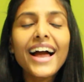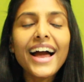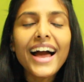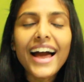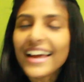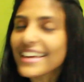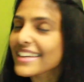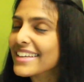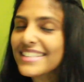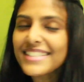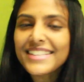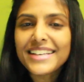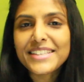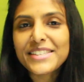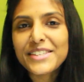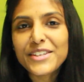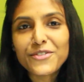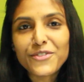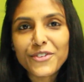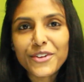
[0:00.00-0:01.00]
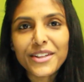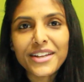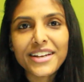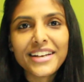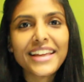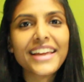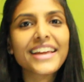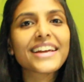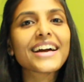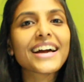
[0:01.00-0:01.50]
I guess that's it for the
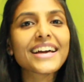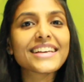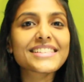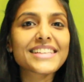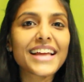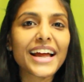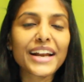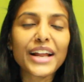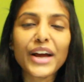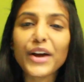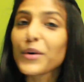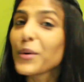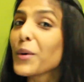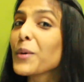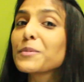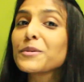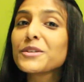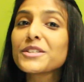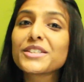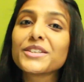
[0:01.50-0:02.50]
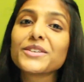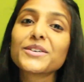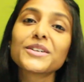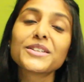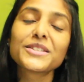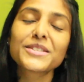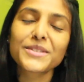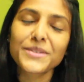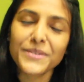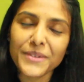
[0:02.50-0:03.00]
day, guys, and I hope to see you
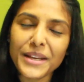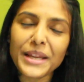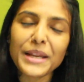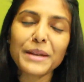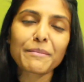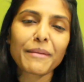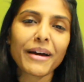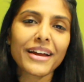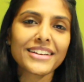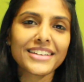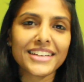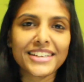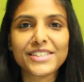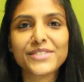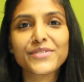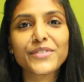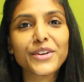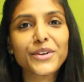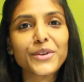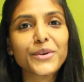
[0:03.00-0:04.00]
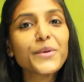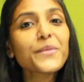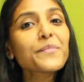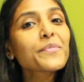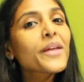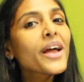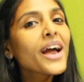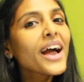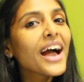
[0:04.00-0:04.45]
all soon in my next video.